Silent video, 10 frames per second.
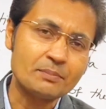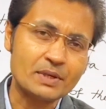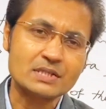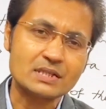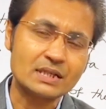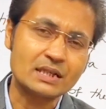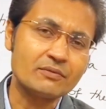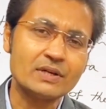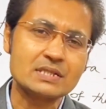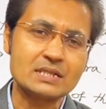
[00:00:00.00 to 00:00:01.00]
person at the
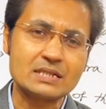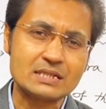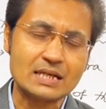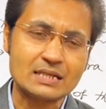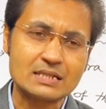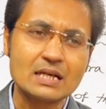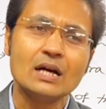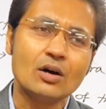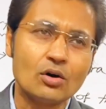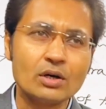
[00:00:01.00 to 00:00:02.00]
first instance,
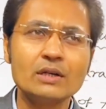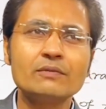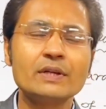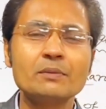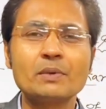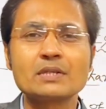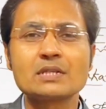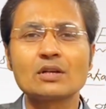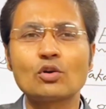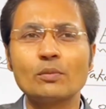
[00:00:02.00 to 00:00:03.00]
or if any
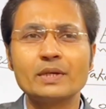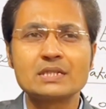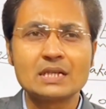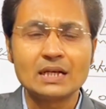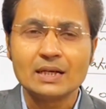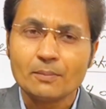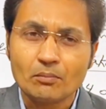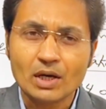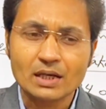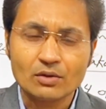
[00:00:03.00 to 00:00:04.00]
person commits the
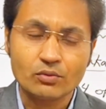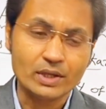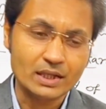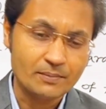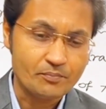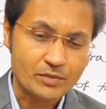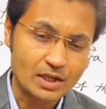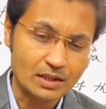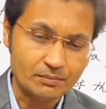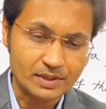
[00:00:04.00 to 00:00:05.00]
murder
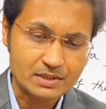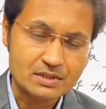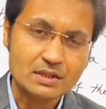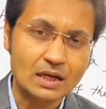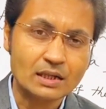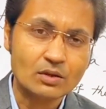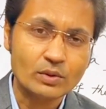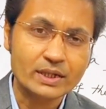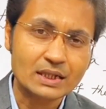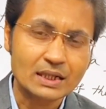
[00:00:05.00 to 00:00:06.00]
while means
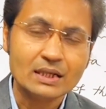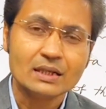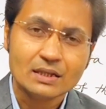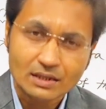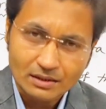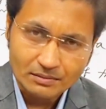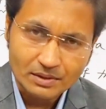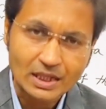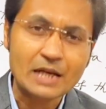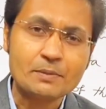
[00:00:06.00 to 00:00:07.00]
undergoing the
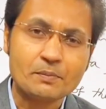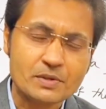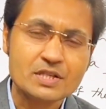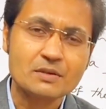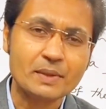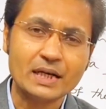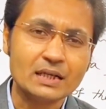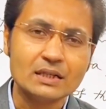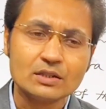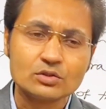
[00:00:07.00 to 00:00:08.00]
life
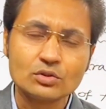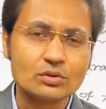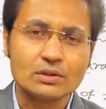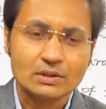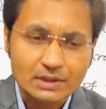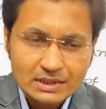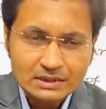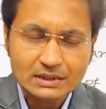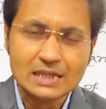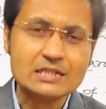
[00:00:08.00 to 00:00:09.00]
imprisonment, so
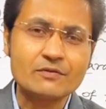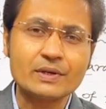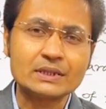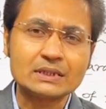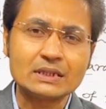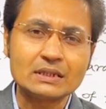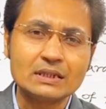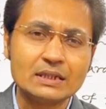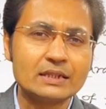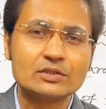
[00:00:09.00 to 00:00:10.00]
this classification
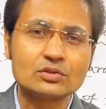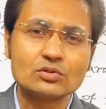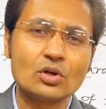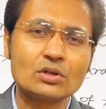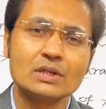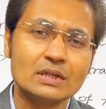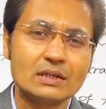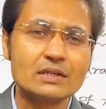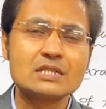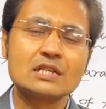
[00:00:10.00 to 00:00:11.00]
is not a
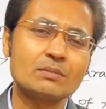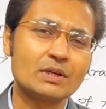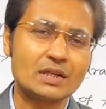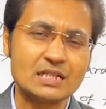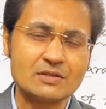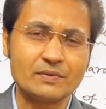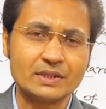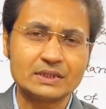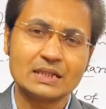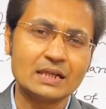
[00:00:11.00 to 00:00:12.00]
reasonable
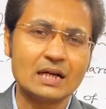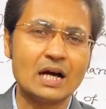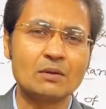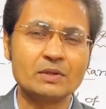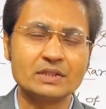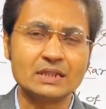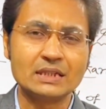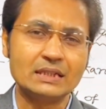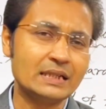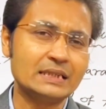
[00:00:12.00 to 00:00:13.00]
classification and
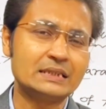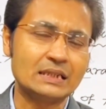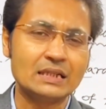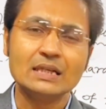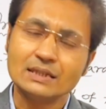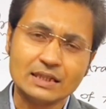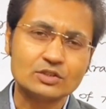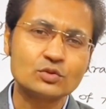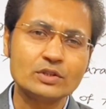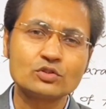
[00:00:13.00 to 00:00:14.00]
arbitrary in nature.
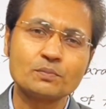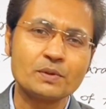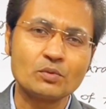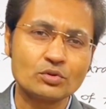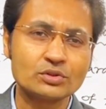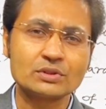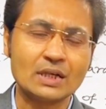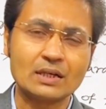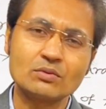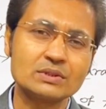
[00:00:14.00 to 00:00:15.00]
That's why Supreme Court
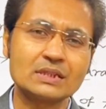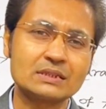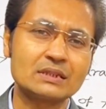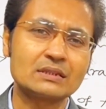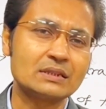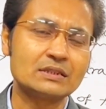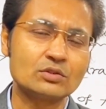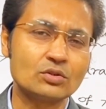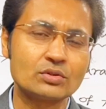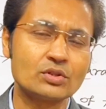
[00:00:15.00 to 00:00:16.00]
struck down Section
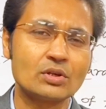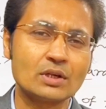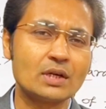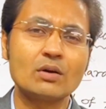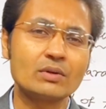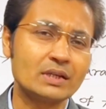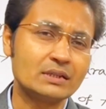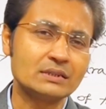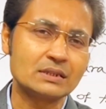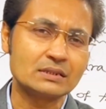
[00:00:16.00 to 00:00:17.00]
303 on the ground that
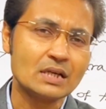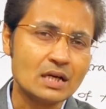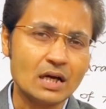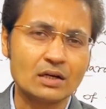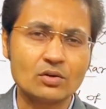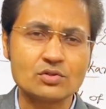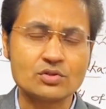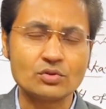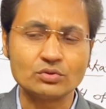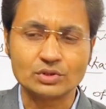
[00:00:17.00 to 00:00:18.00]
this is
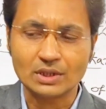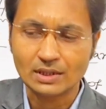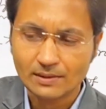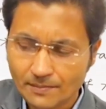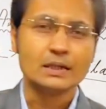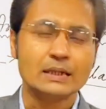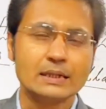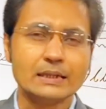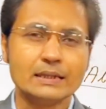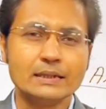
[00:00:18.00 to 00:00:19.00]
unconstitutional.
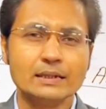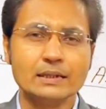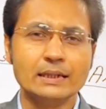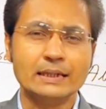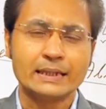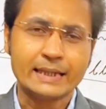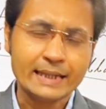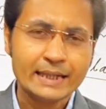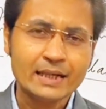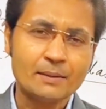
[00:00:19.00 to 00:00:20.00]
In
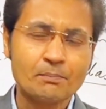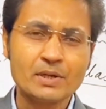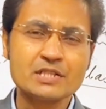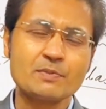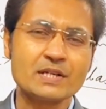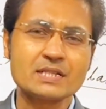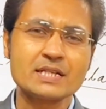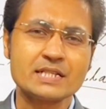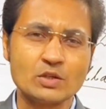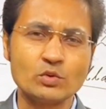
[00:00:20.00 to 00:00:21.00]
K. Abbas
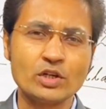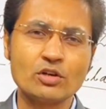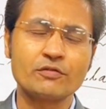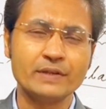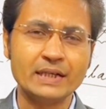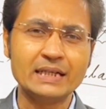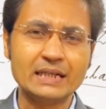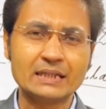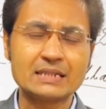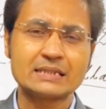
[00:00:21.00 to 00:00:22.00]
versus Union of
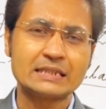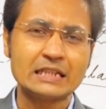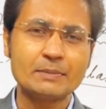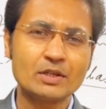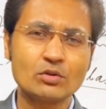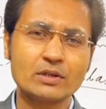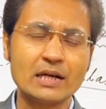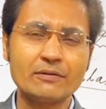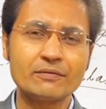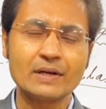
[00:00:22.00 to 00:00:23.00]
India, the
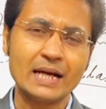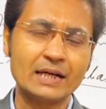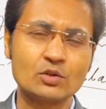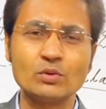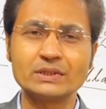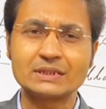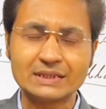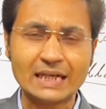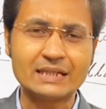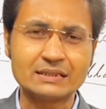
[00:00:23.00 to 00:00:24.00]
Cinematograph Act was
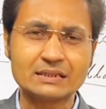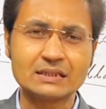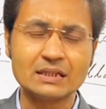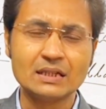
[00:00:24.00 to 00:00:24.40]
challenged